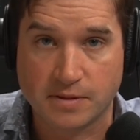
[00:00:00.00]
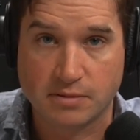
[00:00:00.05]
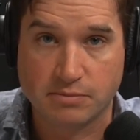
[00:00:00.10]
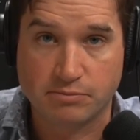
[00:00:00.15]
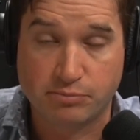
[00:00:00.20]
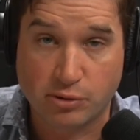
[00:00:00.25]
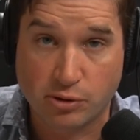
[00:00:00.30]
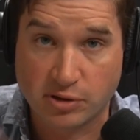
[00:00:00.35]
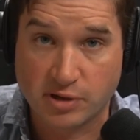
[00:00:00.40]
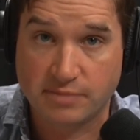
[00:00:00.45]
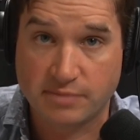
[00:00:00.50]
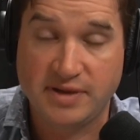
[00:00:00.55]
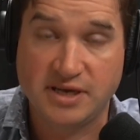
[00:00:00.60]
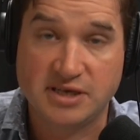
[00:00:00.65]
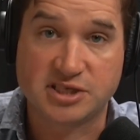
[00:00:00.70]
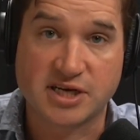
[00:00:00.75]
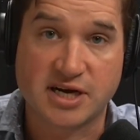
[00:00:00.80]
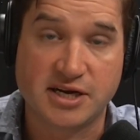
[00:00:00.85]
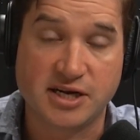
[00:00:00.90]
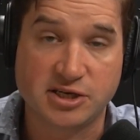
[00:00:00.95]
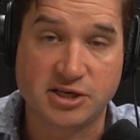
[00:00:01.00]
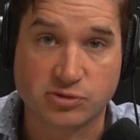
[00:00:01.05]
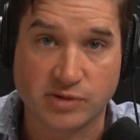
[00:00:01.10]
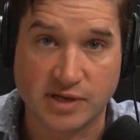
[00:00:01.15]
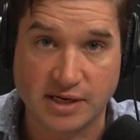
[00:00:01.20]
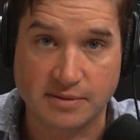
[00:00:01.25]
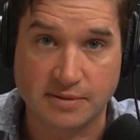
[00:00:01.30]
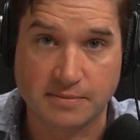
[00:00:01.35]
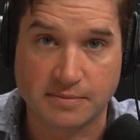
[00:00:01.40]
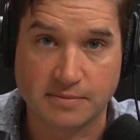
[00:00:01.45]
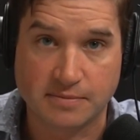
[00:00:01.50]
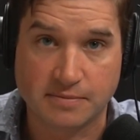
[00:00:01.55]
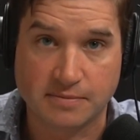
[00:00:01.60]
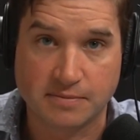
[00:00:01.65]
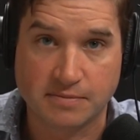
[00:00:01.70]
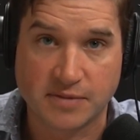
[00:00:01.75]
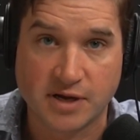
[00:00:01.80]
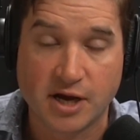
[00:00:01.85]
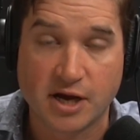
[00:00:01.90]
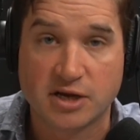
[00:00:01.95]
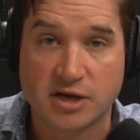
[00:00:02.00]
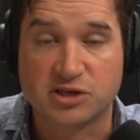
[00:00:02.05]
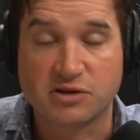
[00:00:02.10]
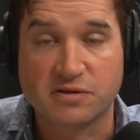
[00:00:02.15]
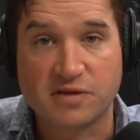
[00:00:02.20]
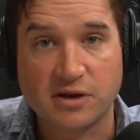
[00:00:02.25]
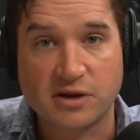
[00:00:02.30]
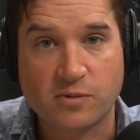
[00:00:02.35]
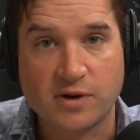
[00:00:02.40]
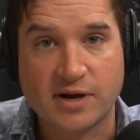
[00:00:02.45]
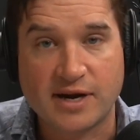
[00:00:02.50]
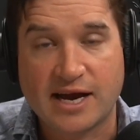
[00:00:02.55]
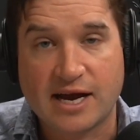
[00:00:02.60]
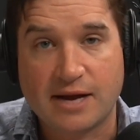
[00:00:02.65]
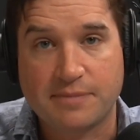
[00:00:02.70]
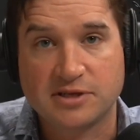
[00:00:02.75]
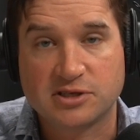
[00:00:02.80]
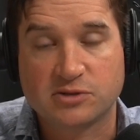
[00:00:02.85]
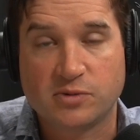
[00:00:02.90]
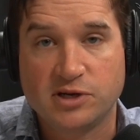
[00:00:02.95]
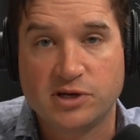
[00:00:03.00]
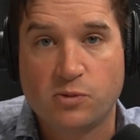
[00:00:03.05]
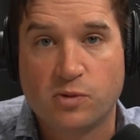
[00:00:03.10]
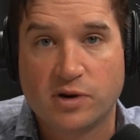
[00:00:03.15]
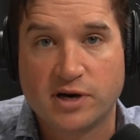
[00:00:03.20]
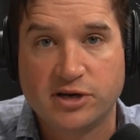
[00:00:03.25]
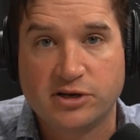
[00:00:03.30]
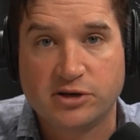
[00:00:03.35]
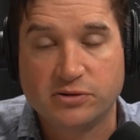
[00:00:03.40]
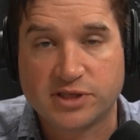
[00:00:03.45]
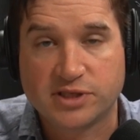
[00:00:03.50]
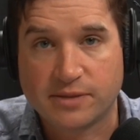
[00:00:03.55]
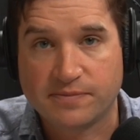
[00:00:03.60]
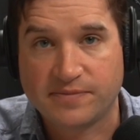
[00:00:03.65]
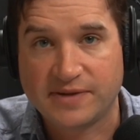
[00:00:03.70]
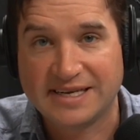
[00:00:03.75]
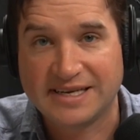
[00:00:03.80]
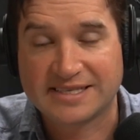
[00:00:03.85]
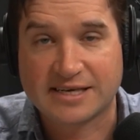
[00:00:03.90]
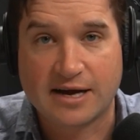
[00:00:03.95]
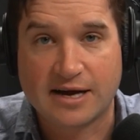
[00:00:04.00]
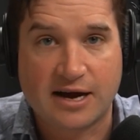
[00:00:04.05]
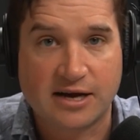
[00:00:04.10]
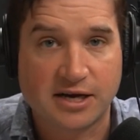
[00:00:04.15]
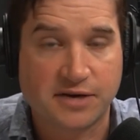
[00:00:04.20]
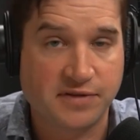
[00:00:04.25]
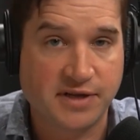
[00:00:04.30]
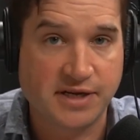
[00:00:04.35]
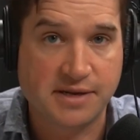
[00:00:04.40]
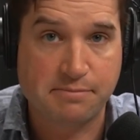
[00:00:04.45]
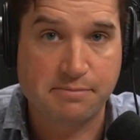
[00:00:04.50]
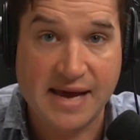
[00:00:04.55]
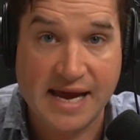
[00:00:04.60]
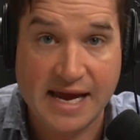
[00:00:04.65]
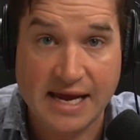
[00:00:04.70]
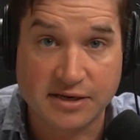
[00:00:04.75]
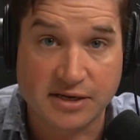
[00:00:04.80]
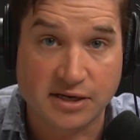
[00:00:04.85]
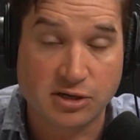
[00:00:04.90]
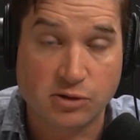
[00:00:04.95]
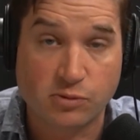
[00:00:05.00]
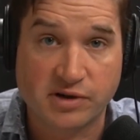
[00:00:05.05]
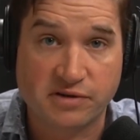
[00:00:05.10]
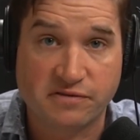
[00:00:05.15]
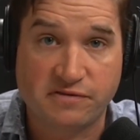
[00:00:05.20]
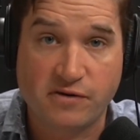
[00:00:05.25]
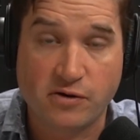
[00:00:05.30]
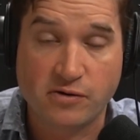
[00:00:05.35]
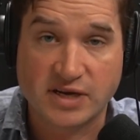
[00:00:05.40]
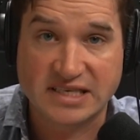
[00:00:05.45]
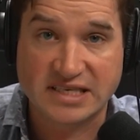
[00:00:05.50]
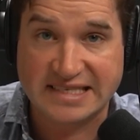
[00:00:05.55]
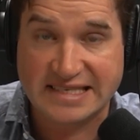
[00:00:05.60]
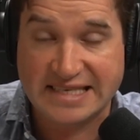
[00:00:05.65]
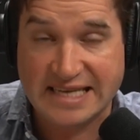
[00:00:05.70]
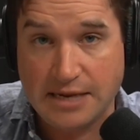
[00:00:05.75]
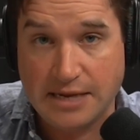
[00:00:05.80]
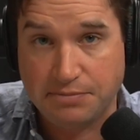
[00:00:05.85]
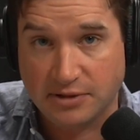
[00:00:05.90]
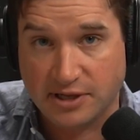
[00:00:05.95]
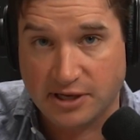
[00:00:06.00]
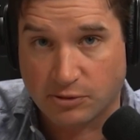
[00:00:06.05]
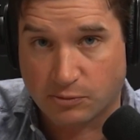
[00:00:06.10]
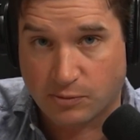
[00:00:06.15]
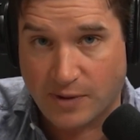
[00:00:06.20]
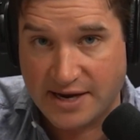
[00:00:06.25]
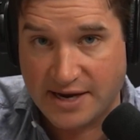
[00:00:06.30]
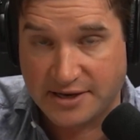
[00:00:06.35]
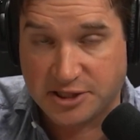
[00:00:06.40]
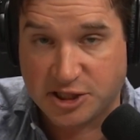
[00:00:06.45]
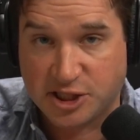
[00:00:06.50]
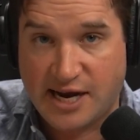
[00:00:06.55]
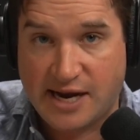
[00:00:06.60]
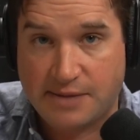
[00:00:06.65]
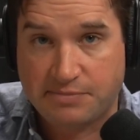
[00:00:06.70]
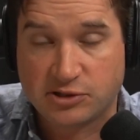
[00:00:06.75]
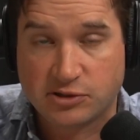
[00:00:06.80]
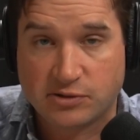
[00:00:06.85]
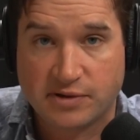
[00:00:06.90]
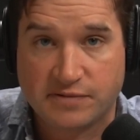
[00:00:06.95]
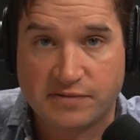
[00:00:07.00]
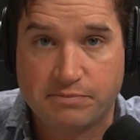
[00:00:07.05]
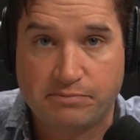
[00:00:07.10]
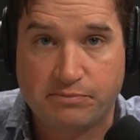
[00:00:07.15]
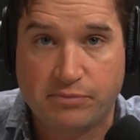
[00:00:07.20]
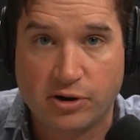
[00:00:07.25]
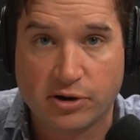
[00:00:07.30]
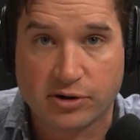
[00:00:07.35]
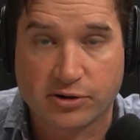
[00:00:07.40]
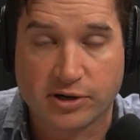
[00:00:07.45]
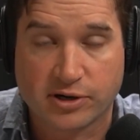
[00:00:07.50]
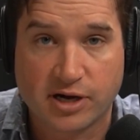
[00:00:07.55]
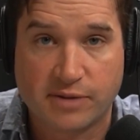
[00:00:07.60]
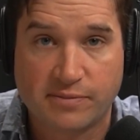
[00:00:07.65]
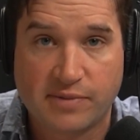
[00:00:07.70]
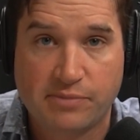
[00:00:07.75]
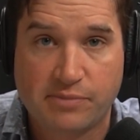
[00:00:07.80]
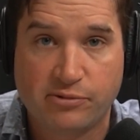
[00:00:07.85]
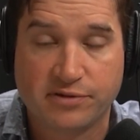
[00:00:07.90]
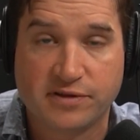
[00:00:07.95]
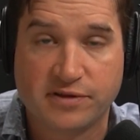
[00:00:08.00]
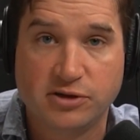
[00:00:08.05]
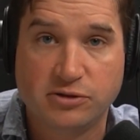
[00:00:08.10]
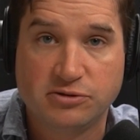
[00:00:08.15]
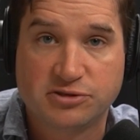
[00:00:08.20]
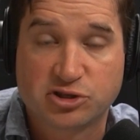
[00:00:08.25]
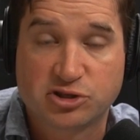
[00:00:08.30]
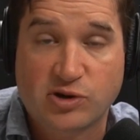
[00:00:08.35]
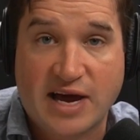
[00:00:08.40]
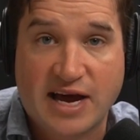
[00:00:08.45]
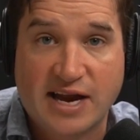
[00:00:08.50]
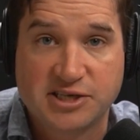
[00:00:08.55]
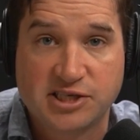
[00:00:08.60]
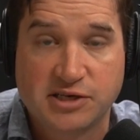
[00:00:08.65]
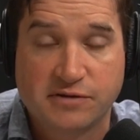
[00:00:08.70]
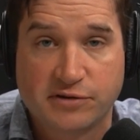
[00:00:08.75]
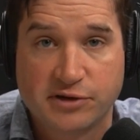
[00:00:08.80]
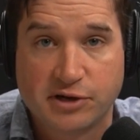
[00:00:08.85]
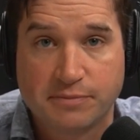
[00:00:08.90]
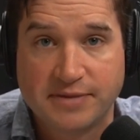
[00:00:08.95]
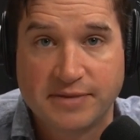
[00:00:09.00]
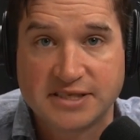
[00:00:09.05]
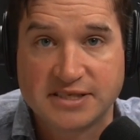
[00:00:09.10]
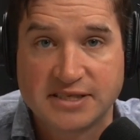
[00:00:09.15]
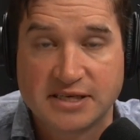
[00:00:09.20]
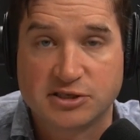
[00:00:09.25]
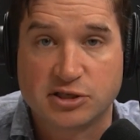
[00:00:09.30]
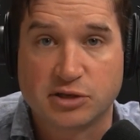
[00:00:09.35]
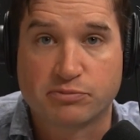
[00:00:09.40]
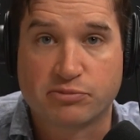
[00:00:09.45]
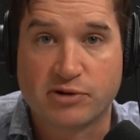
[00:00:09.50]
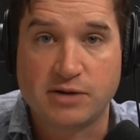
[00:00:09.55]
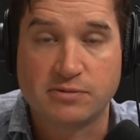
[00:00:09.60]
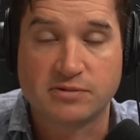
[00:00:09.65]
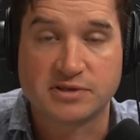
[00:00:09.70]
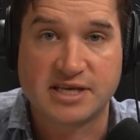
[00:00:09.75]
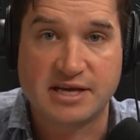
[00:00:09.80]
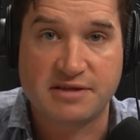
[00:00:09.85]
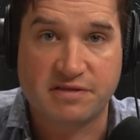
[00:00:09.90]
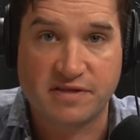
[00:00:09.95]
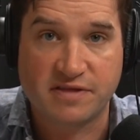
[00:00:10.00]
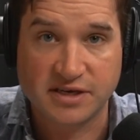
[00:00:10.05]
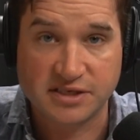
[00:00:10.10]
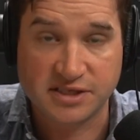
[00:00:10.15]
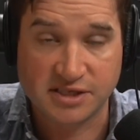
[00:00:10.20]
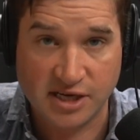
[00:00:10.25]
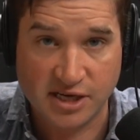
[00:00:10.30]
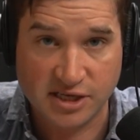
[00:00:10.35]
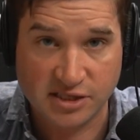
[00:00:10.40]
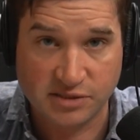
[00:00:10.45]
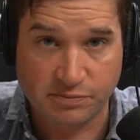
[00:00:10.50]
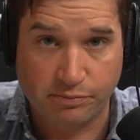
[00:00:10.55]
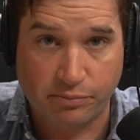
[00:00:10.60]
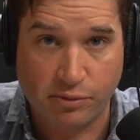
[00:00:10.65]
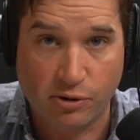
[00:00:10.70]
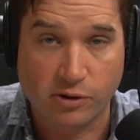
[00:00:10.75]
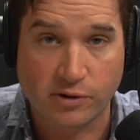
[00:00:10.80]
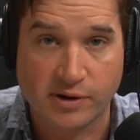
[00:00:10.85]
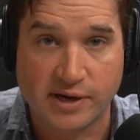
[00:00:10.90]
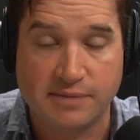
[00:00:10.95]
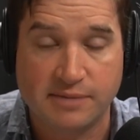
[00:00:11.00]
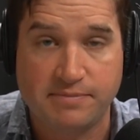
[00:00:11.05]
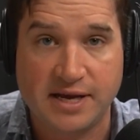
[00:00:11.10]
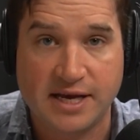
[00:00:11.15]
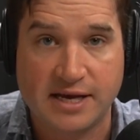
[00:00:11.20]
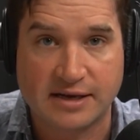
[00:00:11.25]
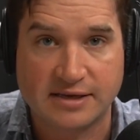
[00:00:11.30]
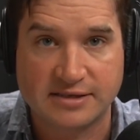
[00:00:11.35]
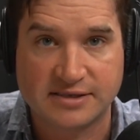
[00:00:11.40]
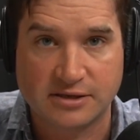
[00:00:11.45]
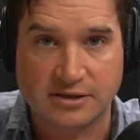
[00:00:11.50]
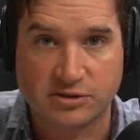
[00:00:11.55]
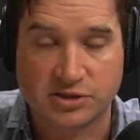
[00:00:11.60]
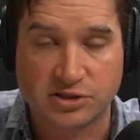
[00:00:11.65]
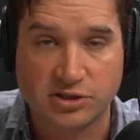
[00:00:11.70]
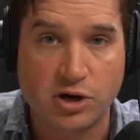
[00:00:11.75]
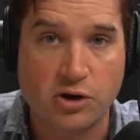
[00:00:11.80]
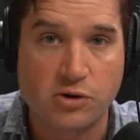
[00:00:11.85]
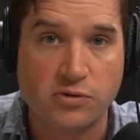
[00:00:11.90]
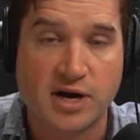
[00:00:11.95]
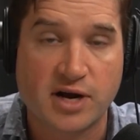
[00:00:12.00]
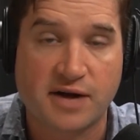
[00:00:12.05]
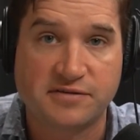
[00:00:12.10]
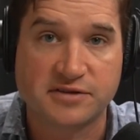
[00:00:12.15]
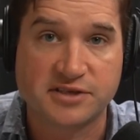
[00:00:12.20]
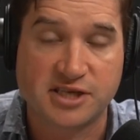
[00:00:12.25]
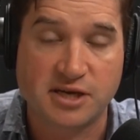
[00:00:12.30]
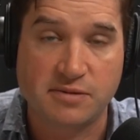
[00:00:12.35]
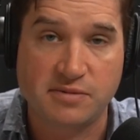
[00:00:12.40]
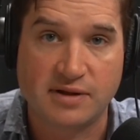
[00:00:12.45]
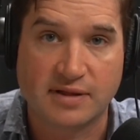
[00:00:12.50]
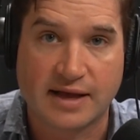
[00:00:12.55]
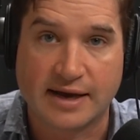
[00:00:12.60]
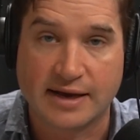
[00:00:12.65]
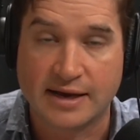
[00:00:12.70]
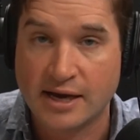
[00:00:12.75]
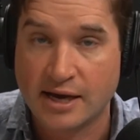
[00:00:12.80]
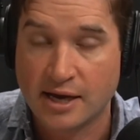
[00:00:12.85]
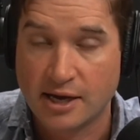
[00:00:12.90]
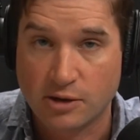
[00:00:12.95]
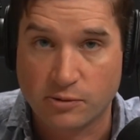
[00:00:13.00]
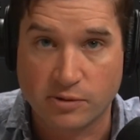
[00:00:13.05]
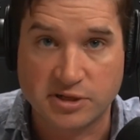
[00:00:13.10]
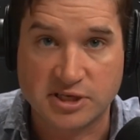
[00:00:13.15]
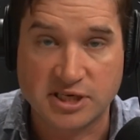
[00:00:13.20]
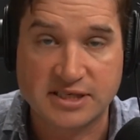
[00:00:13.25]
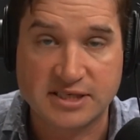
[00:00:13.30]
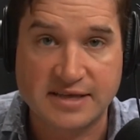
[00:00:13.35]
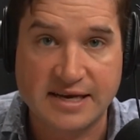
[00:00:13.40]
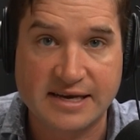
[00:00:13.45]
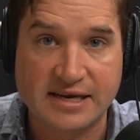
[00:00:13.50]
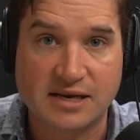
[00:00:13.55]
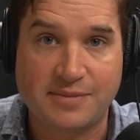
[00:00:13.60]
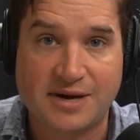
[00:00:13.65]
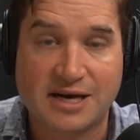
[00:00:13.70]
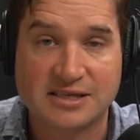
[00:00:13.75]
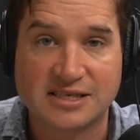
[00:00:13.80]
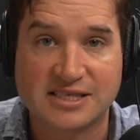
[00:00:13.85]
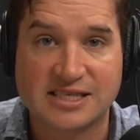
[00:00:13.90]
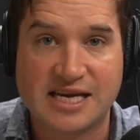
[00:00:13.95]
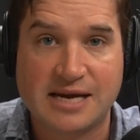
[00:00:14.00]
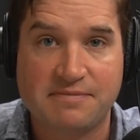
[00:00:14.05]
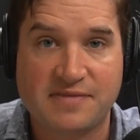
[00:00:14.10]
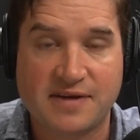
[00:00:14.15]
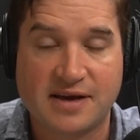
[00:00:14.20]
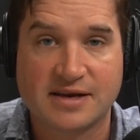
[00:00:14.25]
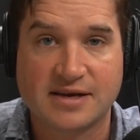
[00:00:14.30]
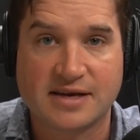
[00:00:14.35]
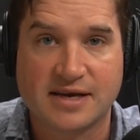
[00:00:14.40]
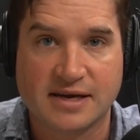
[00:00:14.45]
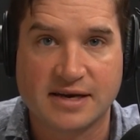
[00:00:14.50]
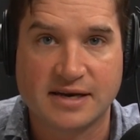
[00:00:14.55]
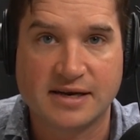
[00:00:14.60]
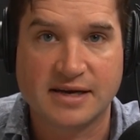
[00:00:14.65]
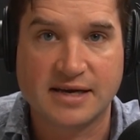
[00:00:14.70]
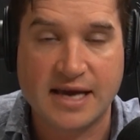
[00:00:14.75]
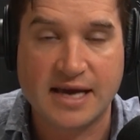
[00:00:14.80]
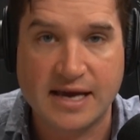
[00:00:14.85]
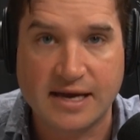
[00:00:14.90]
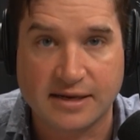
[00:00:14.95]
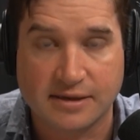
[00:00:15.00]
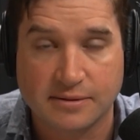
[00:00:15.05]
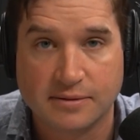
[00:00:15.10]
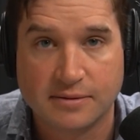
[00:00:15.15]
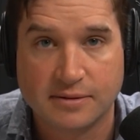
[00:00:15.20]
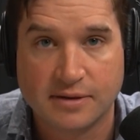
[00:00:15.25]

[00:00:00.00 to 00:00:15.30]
Boredom means shiny treat. So then what happens when you want to do something that's cognitively demanding? You want to focus deeply to write a chapter of a book or come up with a new strategy for your business. Your brain will say, this is boring because there's no novel stimuli. We're just thinking about the same thing again and again.